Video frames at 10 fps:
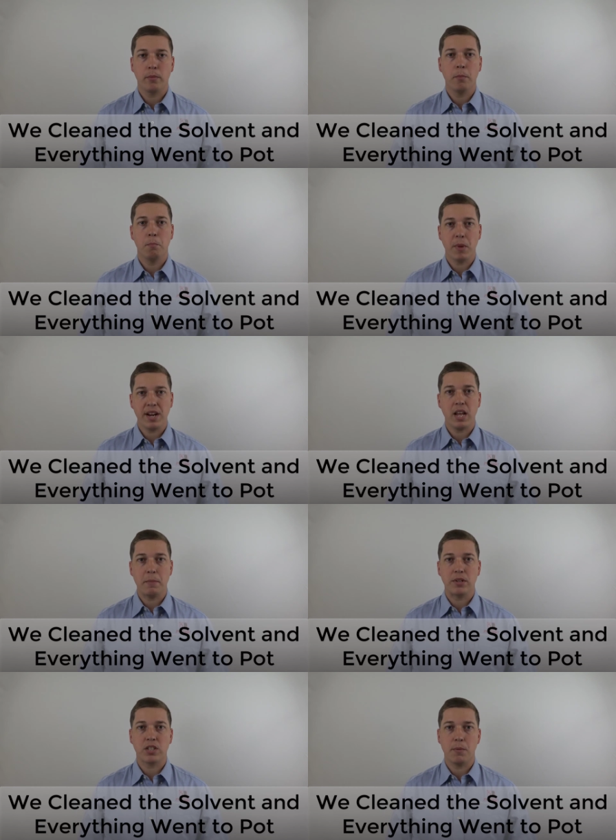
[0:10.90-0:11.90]
My name
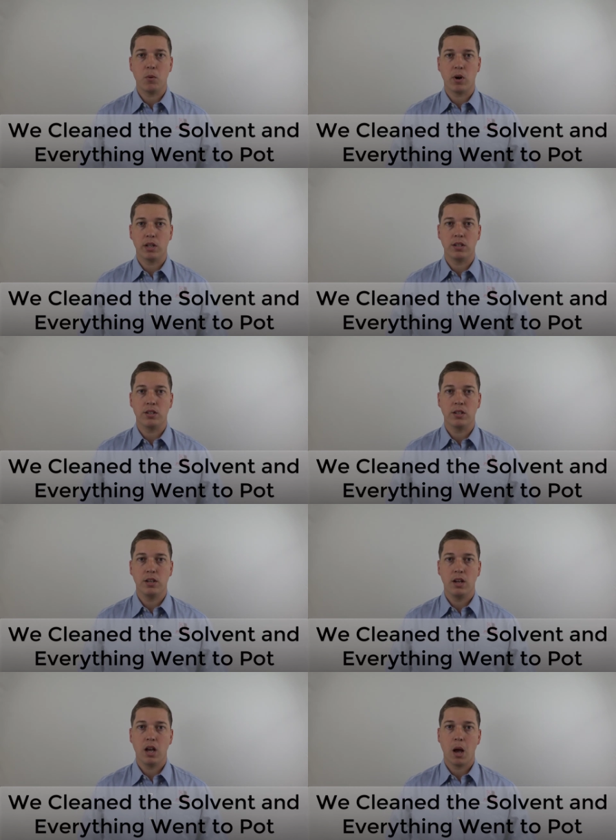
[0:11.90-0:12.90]
is Simon Weiland.
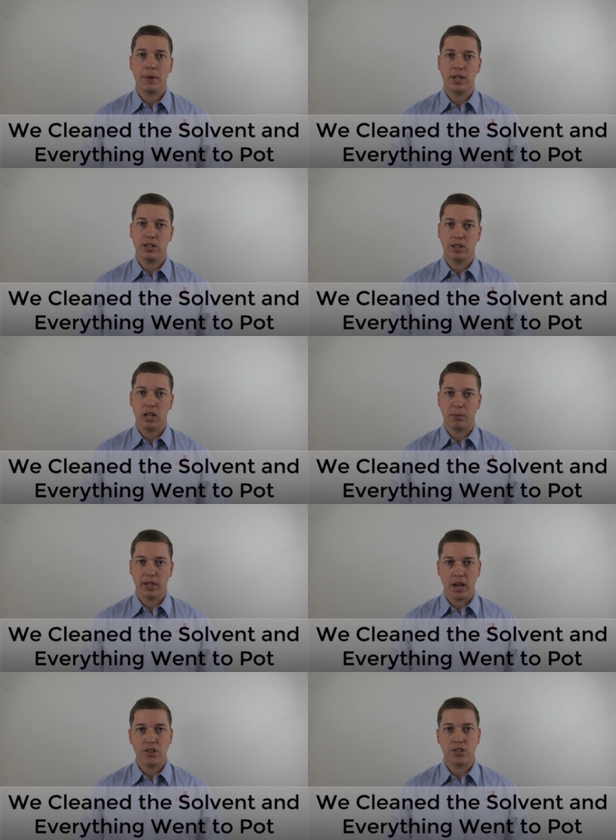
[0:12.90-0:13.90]
I'm a technical
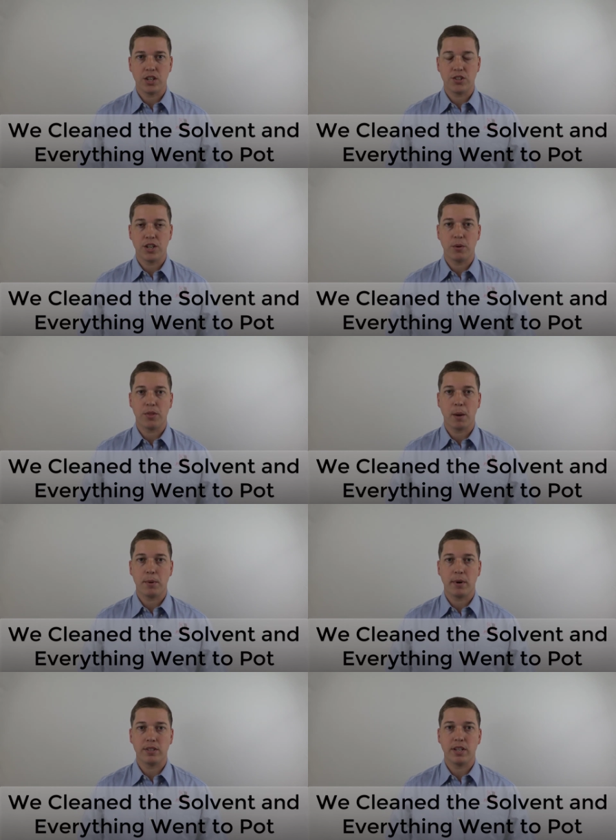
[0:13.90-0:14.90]
applications engineer with
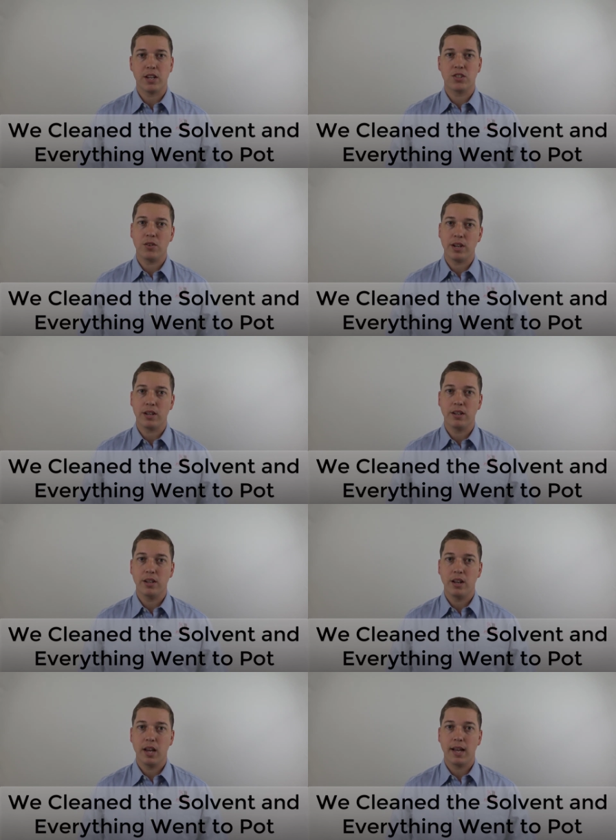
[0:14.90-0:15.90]
Optimized Gas Treating,
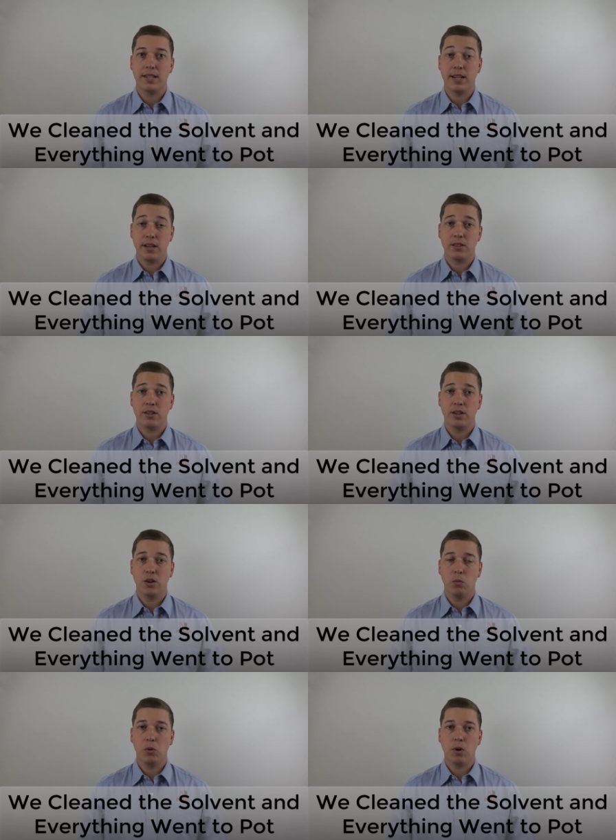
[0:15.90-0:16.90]
and together
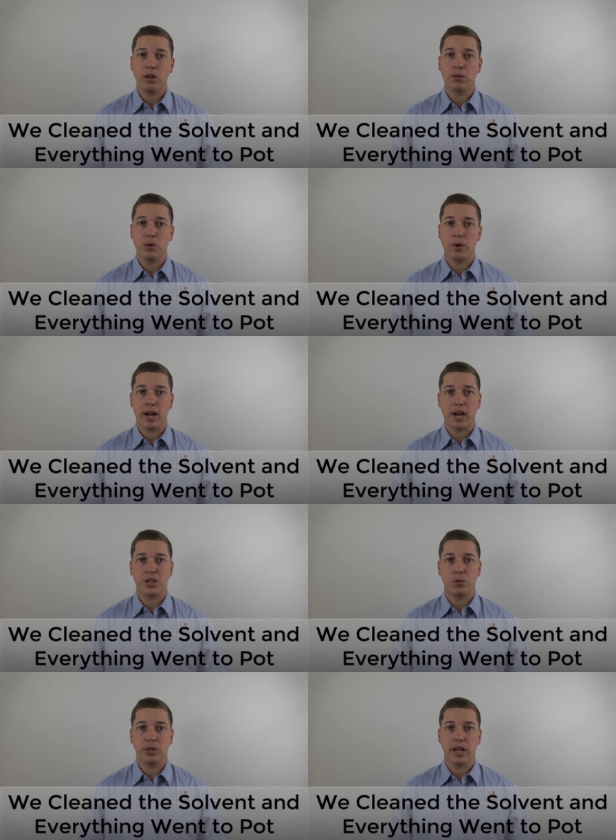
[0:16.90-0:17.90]
we'll walk through an
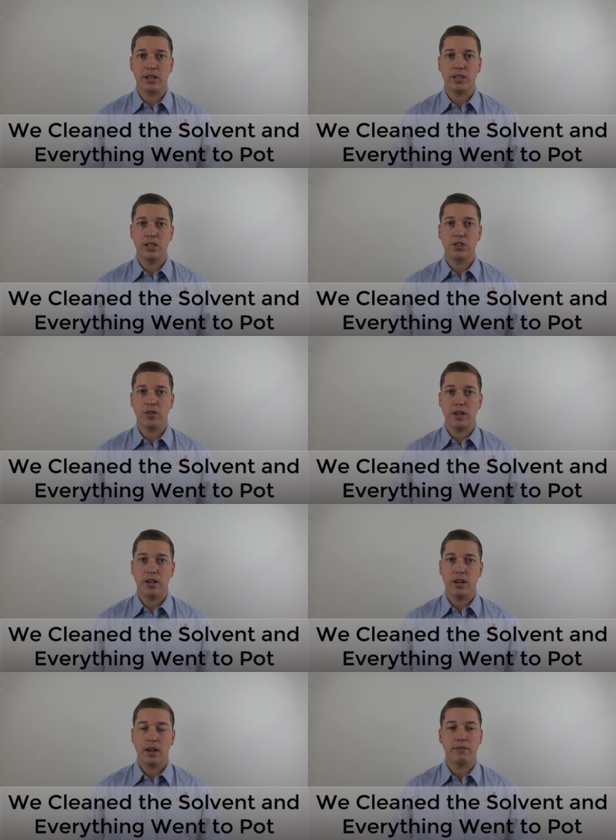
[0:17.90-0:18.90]
actual case history
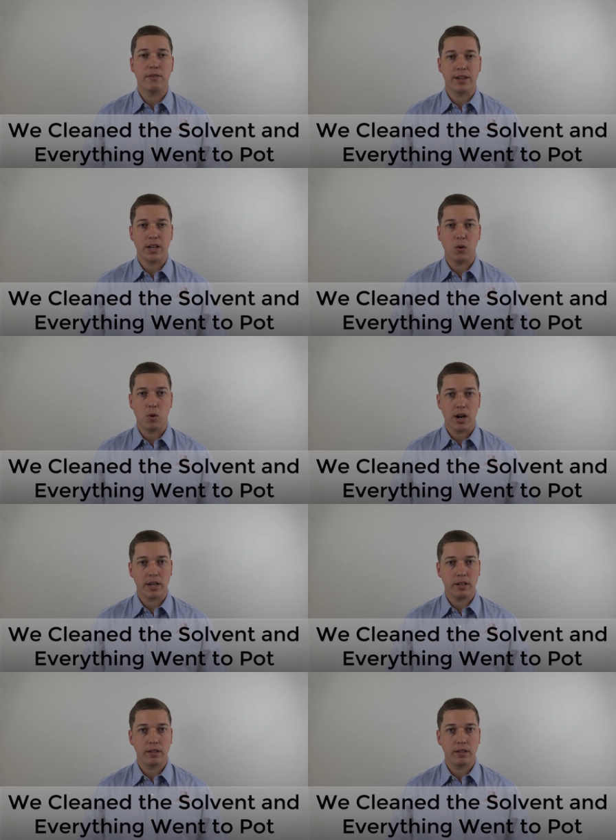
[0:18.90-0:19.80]
and find out why.